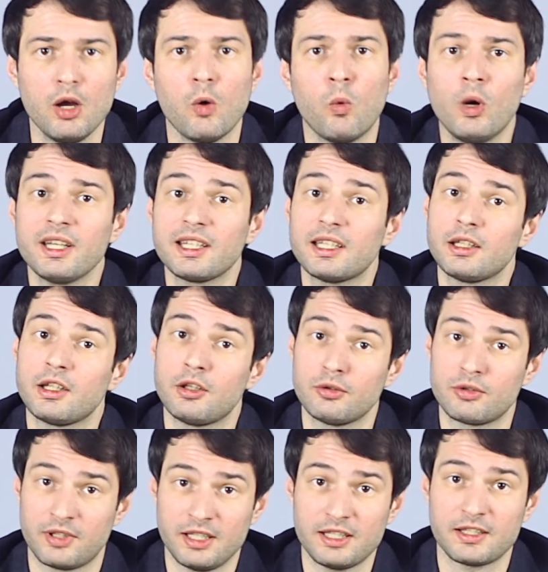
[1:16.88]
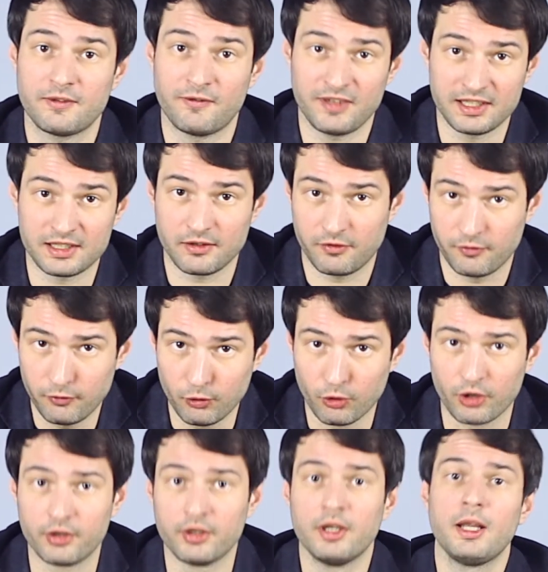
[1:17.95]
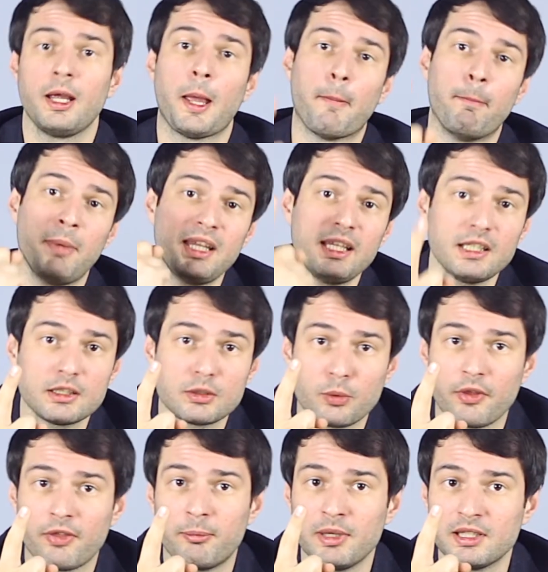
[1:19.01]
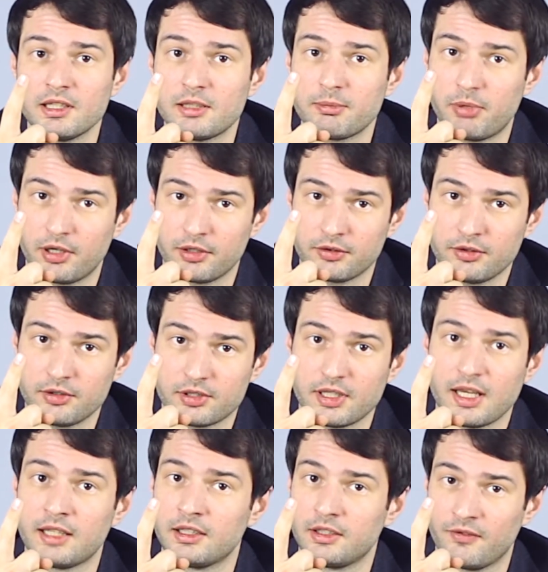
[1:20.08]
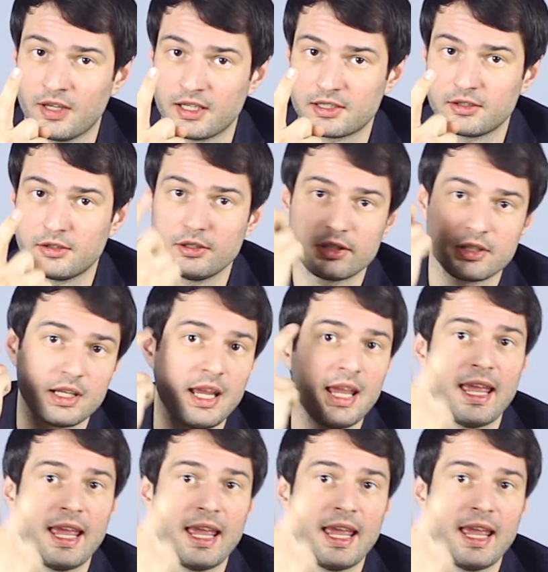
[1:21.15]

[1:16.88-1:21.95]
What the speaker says: One can use this visa for meetings with business partners and investors,